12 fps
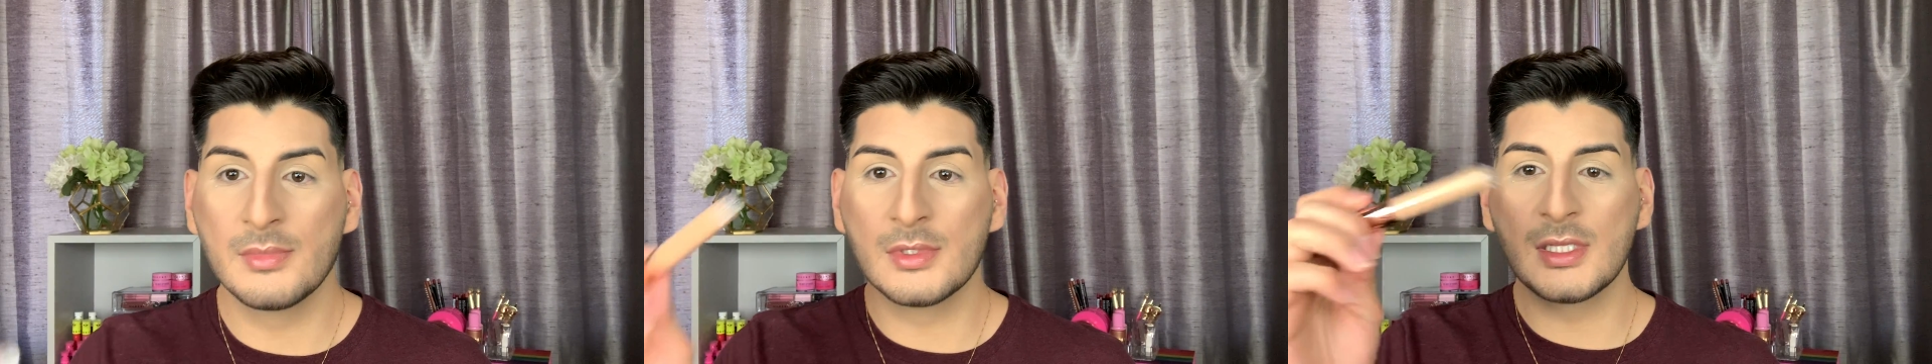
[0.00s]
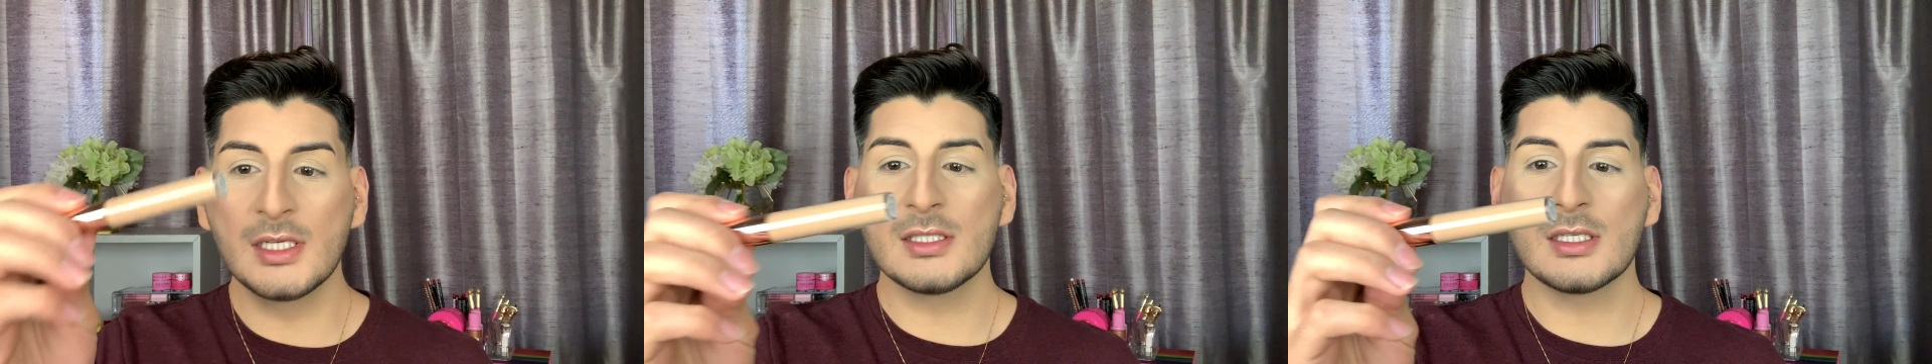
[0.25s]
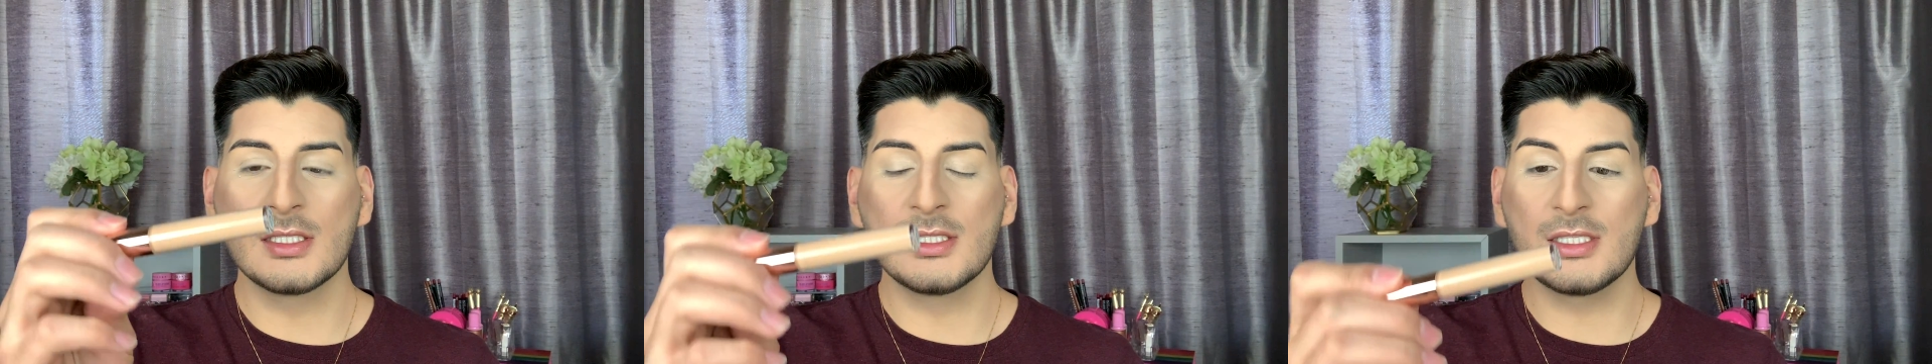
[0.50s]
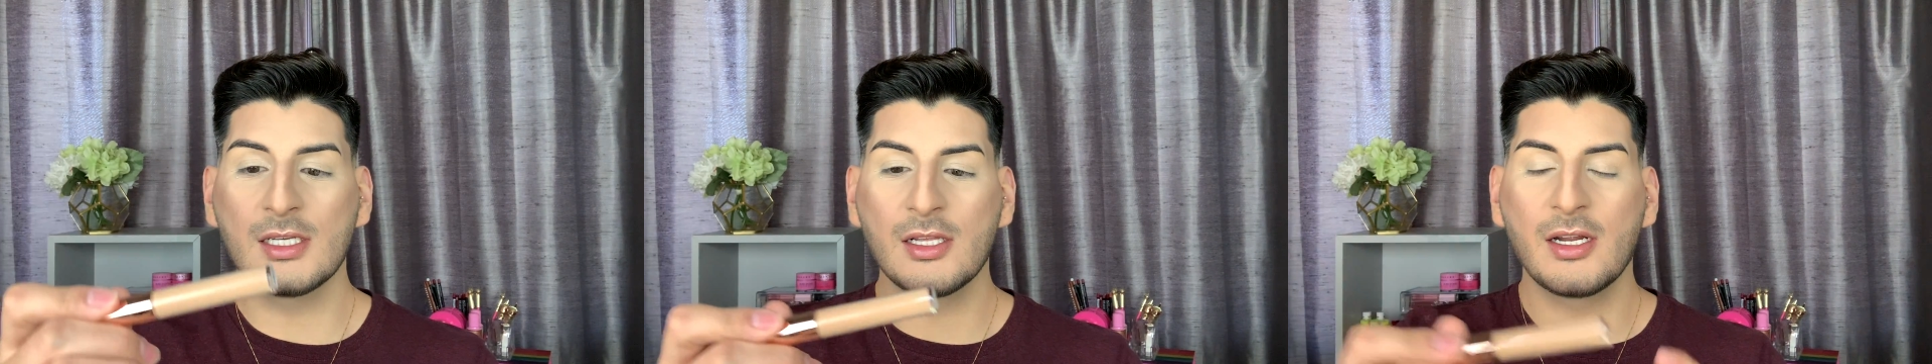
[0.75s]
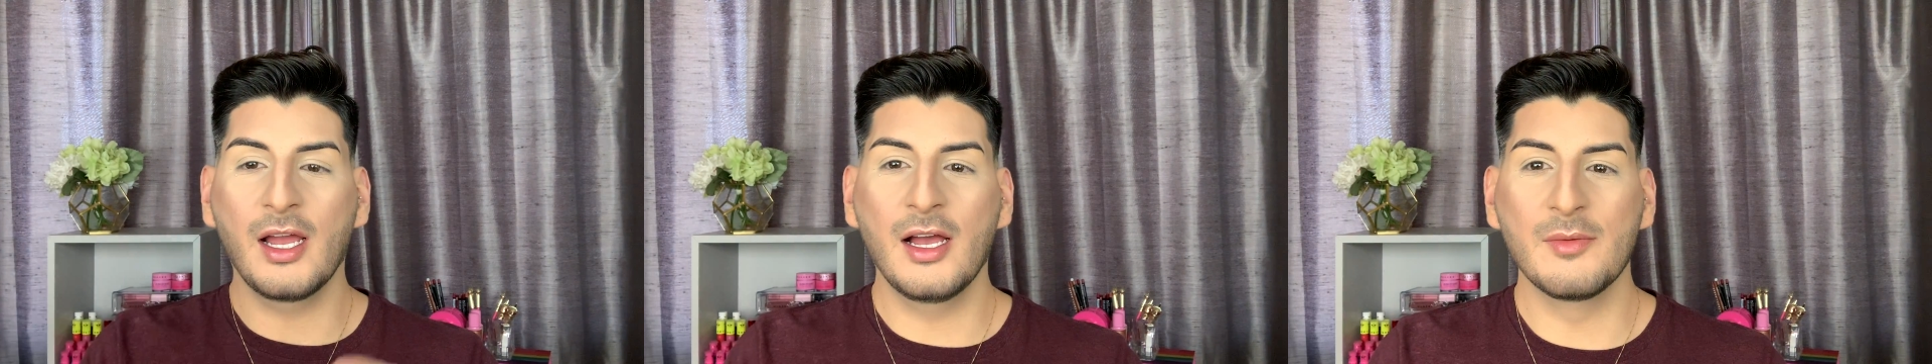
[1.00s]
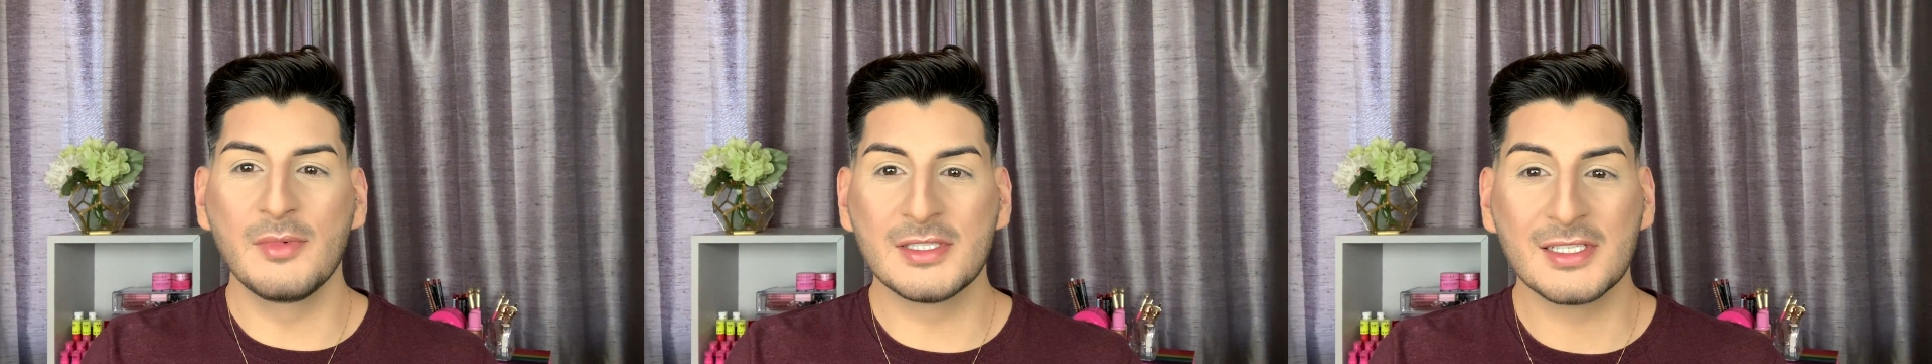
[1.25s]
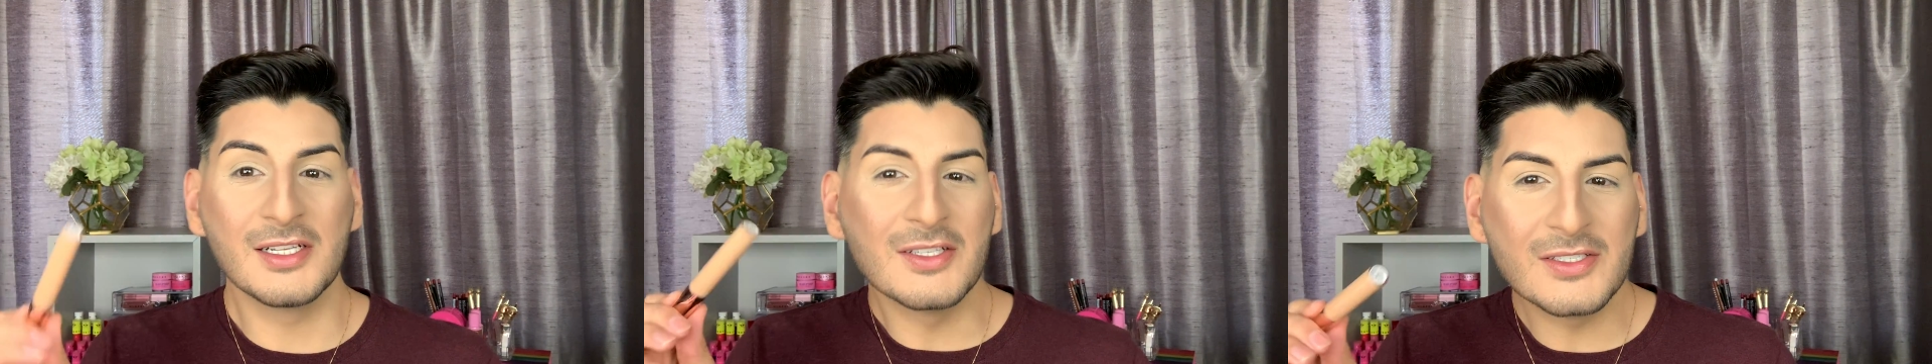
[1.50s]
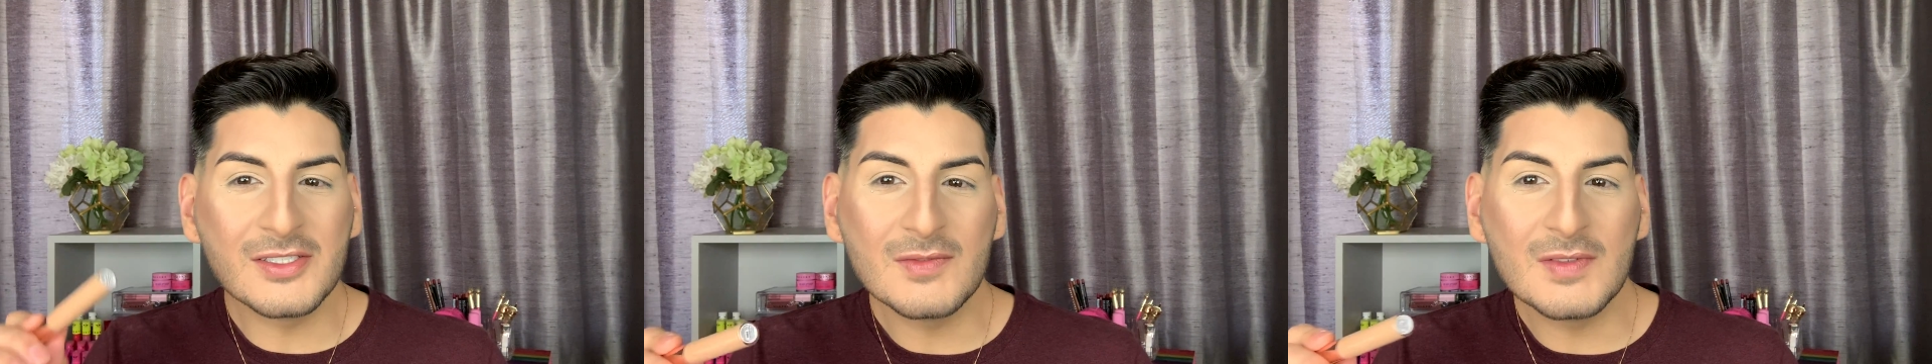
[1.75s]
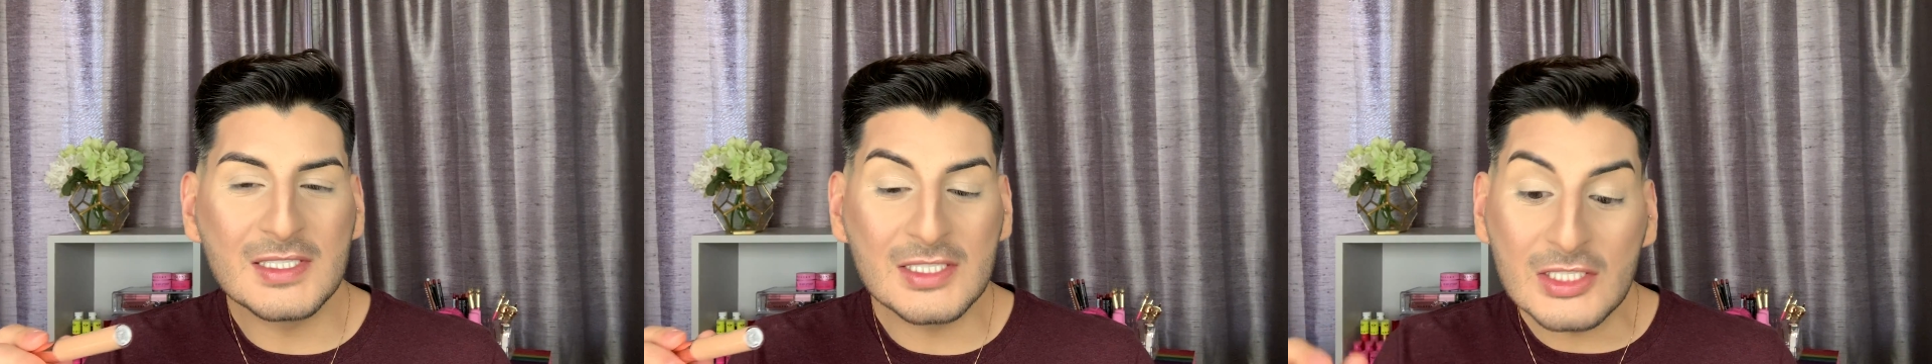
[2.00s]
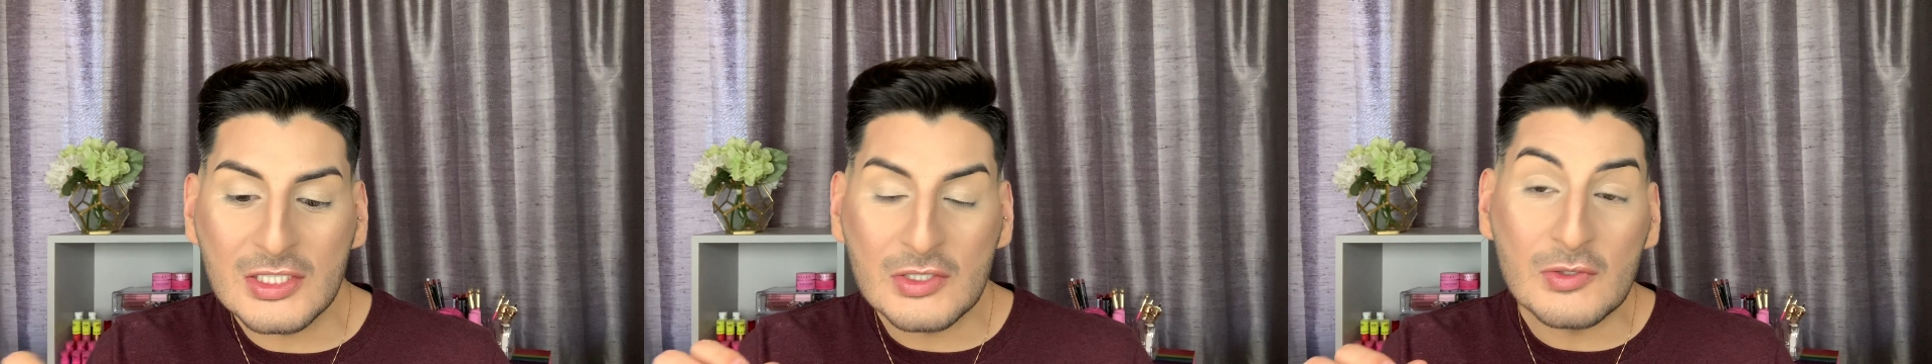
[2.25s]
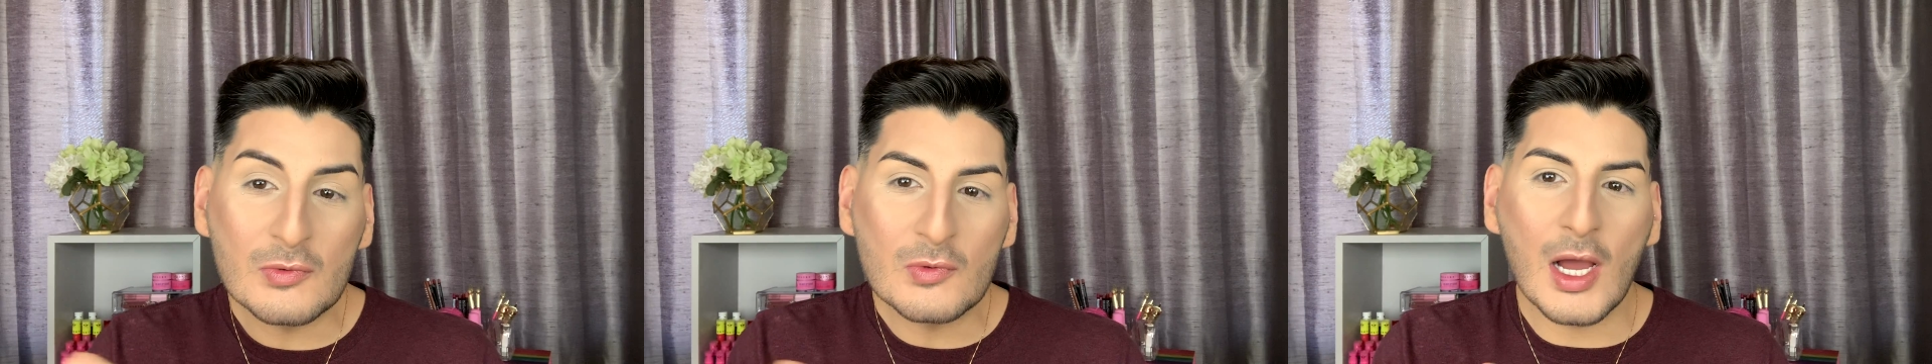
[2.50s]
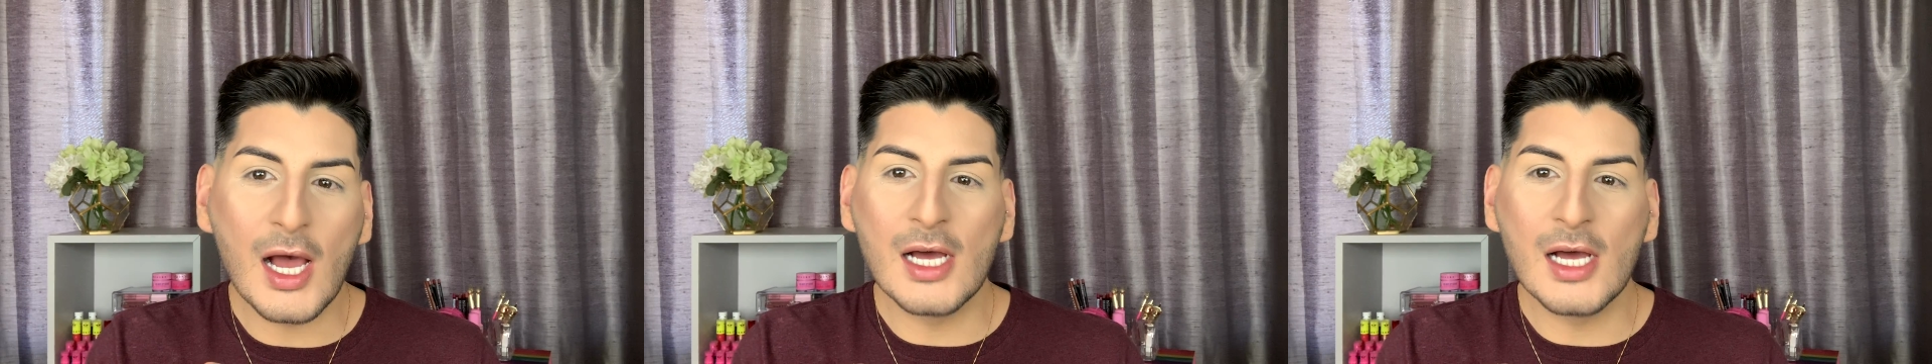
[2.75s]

This concealer, it's a little bit too